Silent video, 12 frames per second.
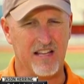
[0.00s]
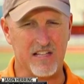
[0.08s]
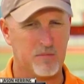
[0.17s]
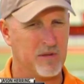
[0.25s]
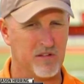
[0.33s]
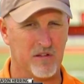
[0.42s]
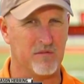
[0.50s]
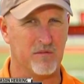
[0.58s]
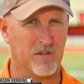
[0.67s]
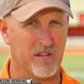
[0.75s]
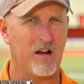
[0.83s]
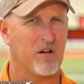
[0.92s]
it's been the,
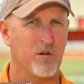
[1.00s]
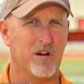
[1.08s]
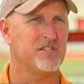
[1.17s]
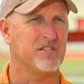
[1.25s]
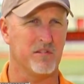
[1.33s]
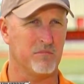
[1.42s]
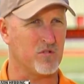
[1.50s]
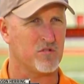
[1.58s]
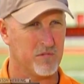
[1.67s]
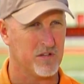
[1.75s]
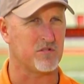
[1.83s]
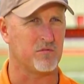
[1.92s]
without question the
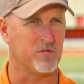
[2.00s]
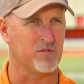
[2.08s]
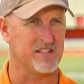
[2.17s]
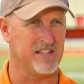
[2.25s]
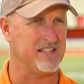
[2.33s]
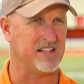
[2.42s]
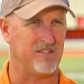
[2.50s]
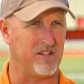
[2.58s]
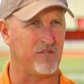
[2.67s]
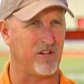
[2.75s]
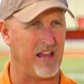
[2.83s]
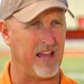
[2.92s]
most miserable season
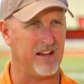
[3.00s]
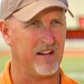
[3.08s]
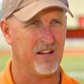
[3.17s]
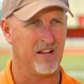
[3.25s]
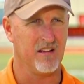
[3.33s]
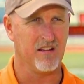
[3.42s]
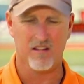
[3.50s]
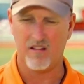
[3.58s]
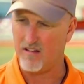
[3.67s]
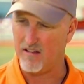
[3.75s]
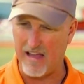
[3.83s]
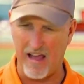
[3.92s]
I've ever had
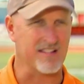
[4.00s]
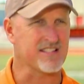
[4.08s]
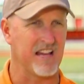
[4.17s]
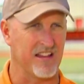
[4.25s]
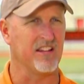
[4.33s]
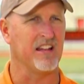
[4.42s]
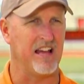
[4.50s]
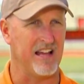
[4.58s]
outside the